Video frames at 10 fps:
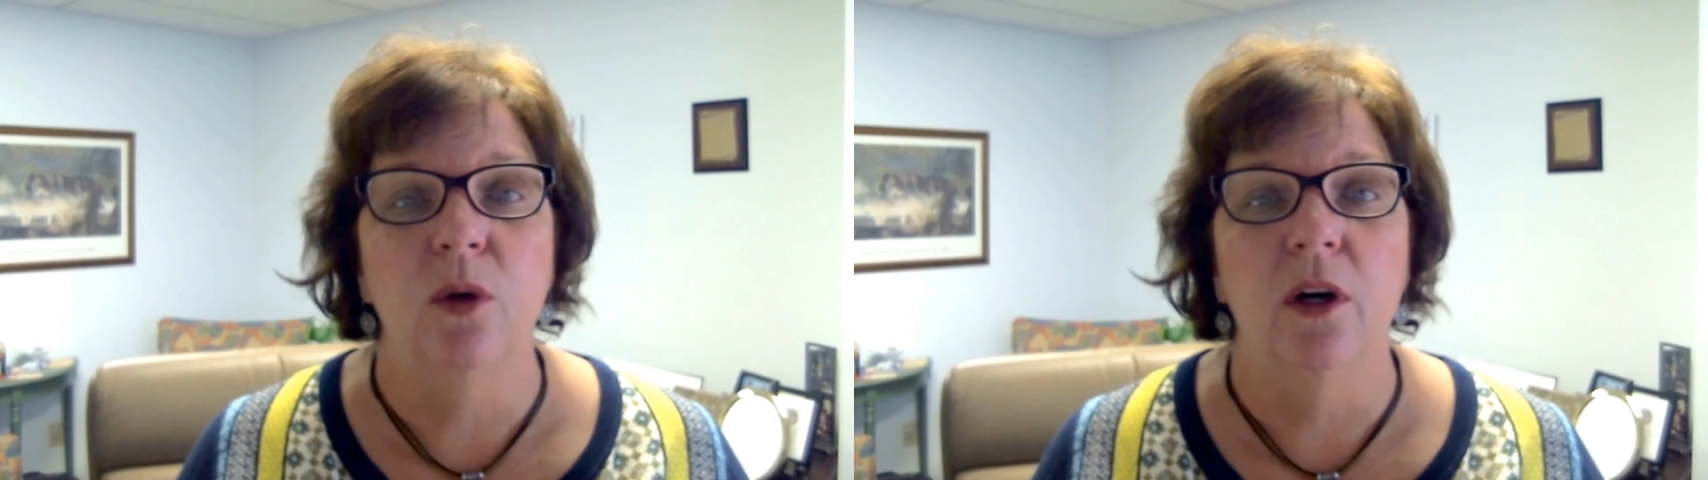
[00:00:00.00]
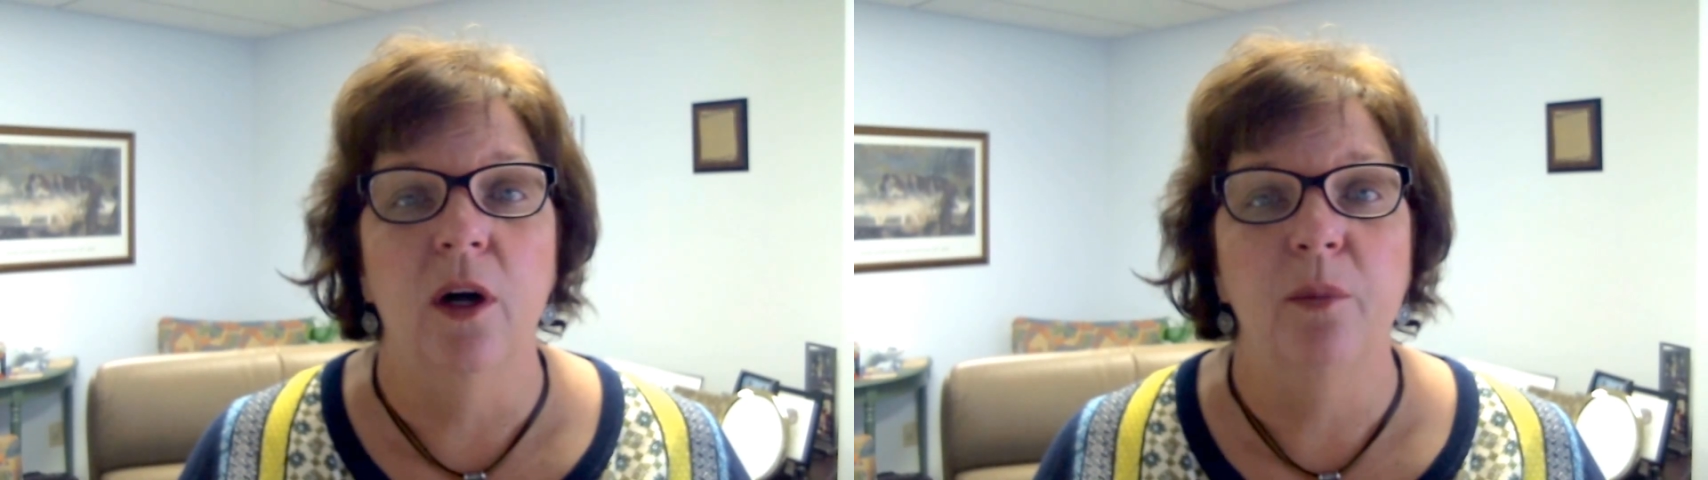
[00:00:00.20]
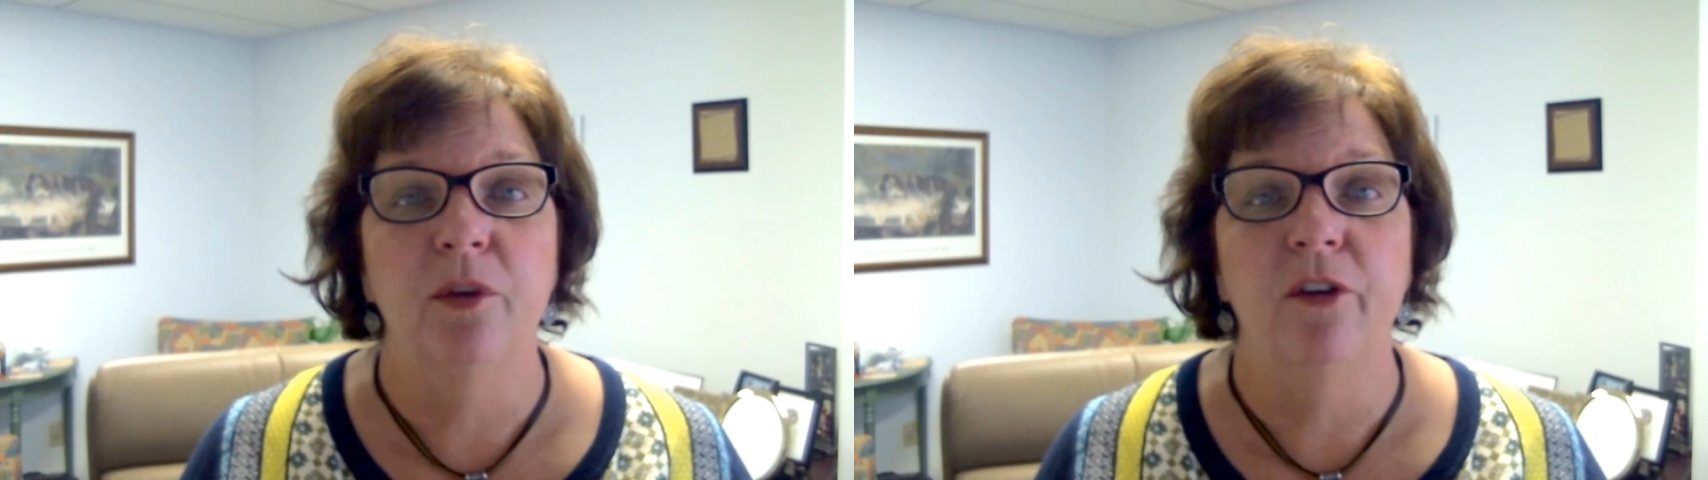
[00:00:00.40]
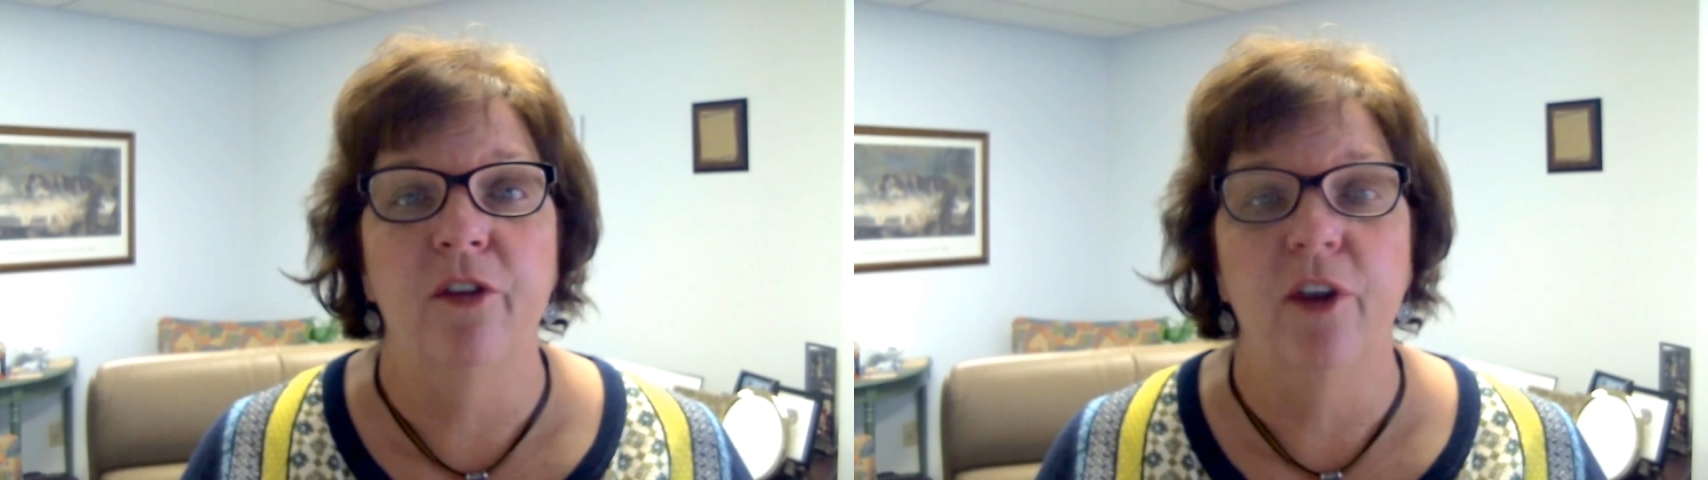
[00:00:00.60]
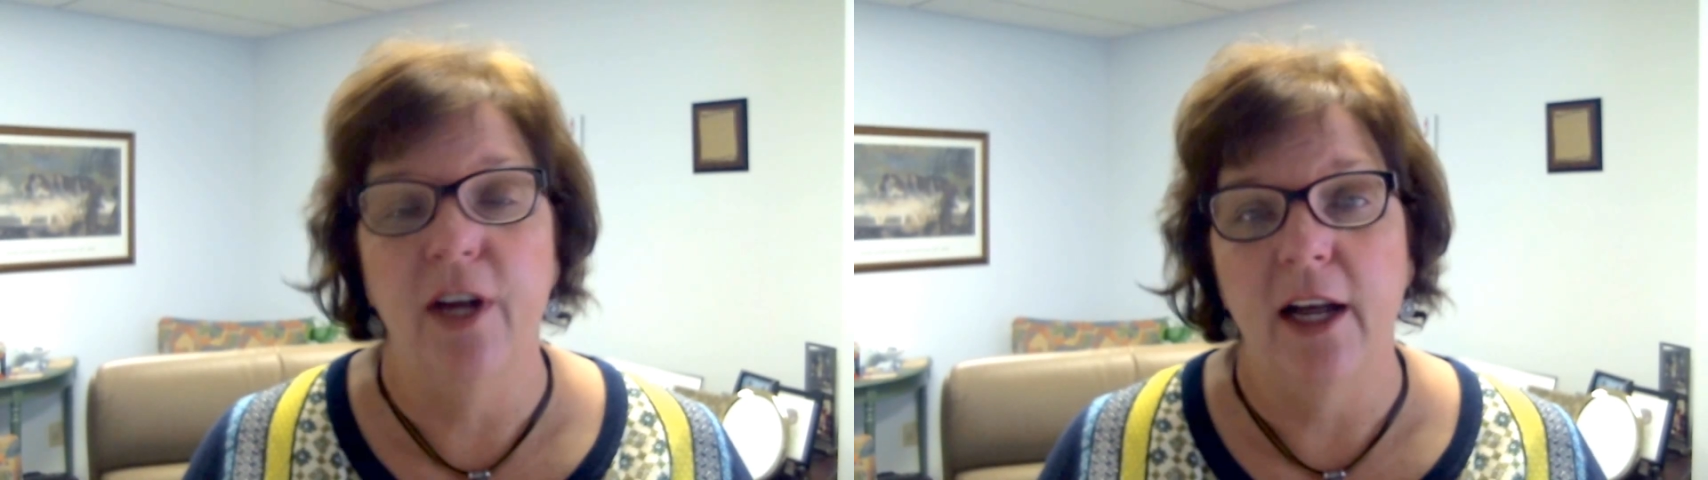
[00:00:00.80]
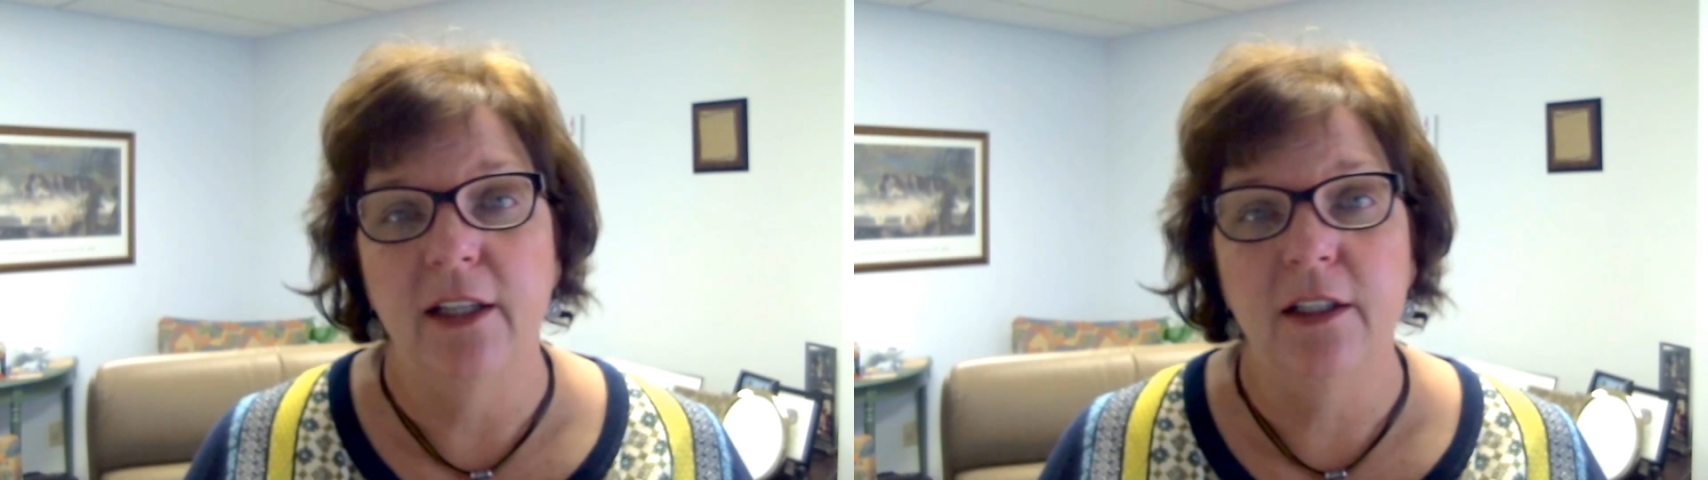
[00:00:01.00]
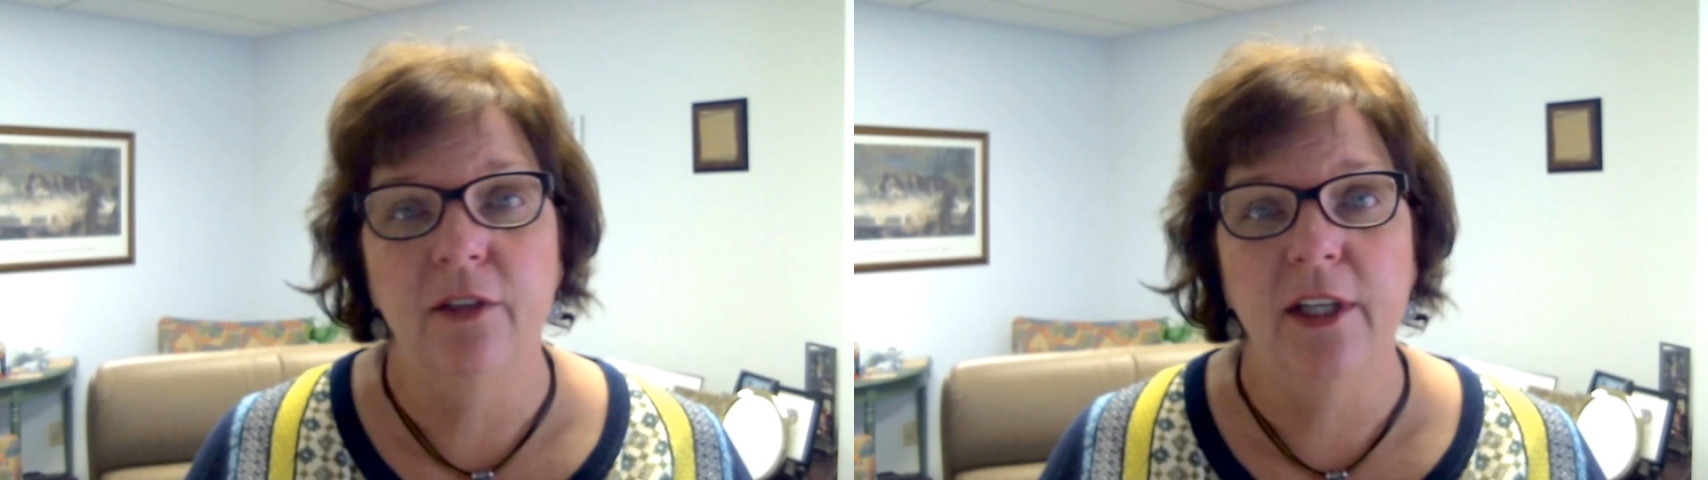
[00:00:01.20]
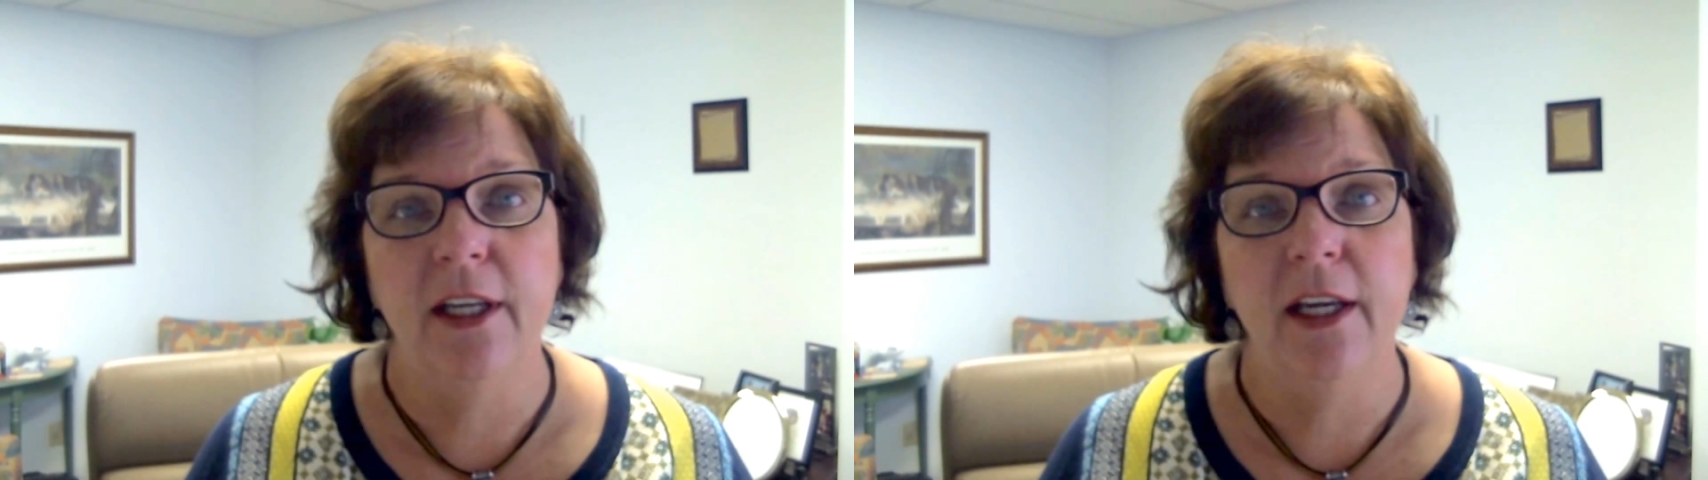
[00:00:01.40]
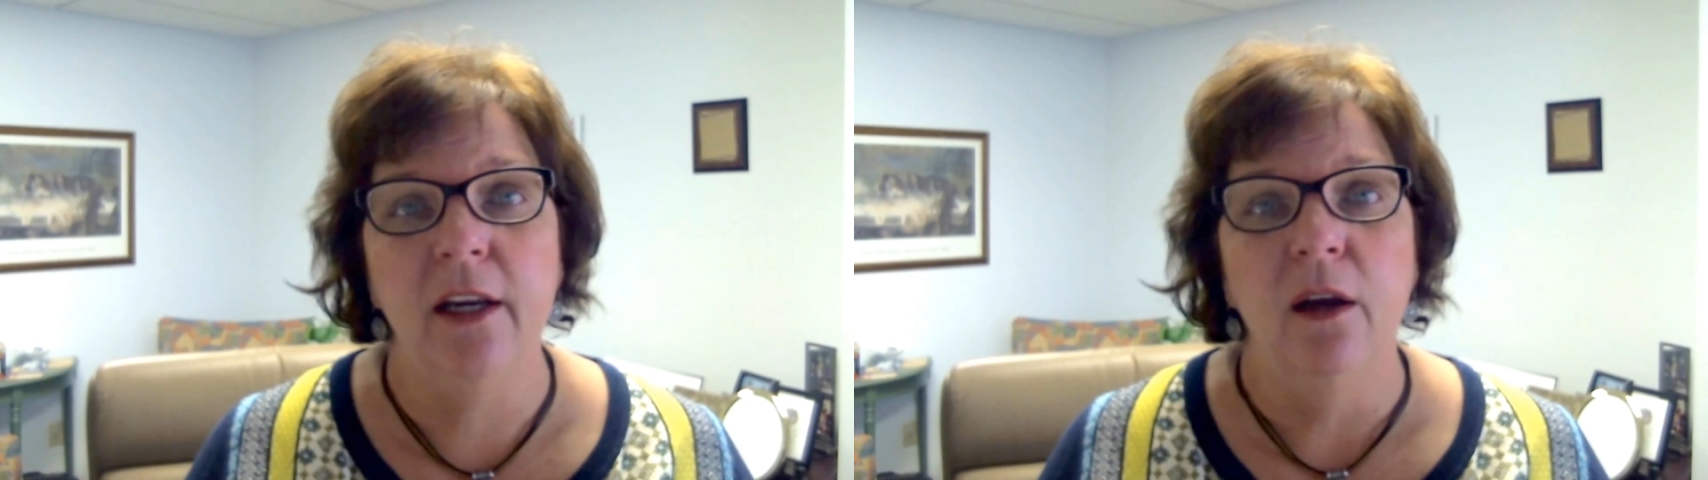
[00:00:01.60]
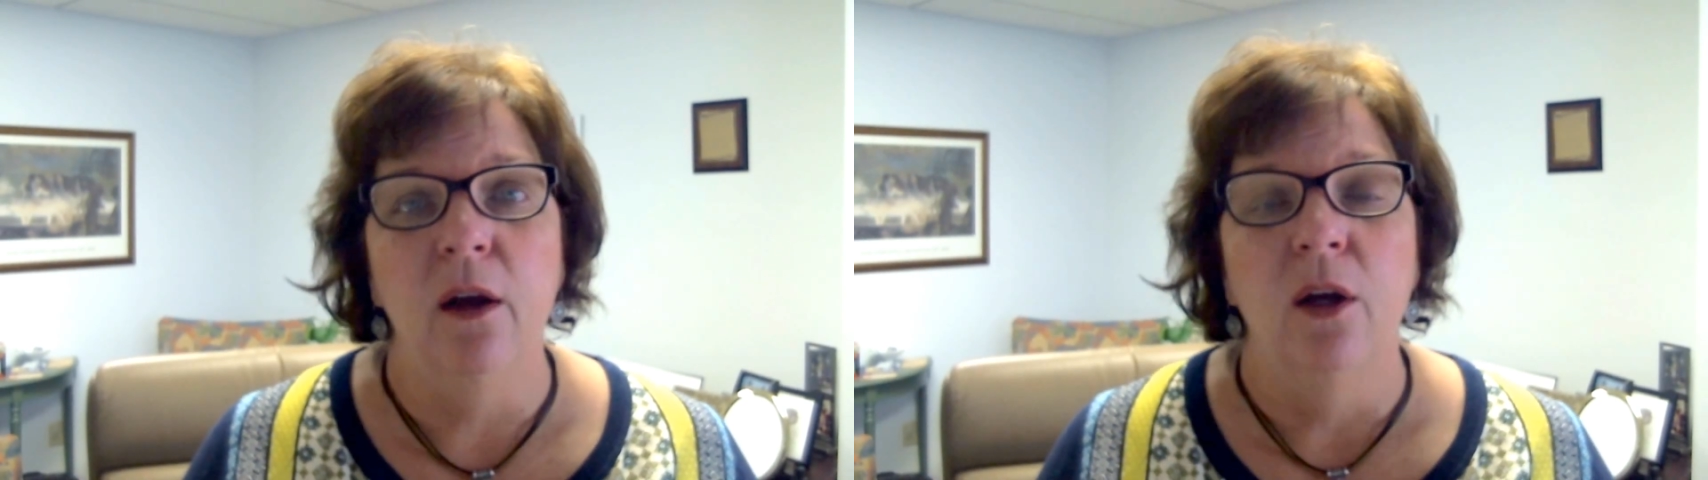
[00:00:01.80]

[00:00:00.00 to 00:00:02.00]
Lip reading: or a preferred activity,